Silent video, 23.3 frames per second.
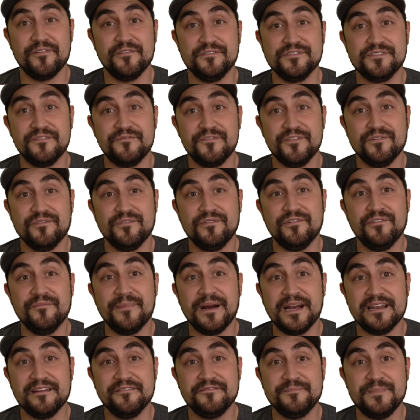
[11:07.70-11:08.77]
those of you who
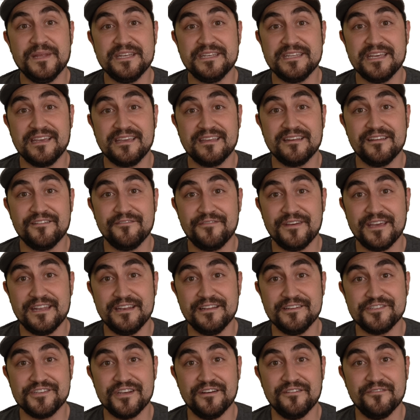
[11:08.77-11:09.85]
might have been taken
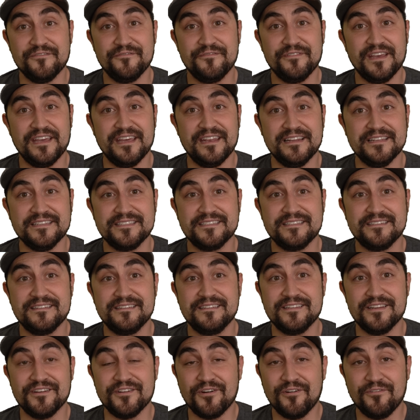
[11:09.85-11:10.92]
advantage of, and it's
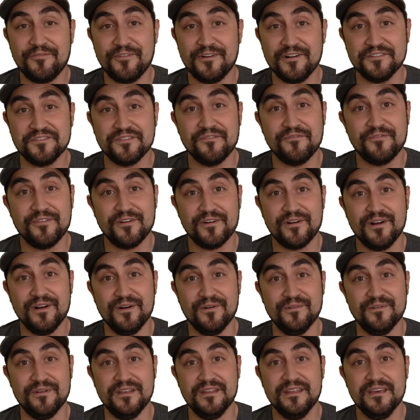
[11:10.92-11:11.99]
to no fault of your
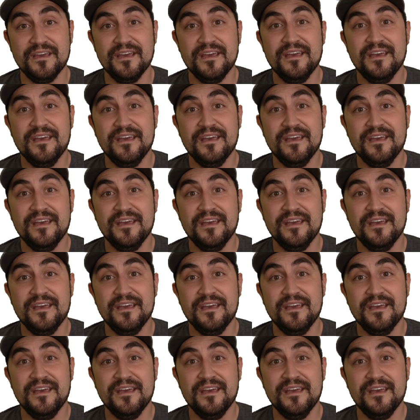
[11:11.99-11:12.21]
own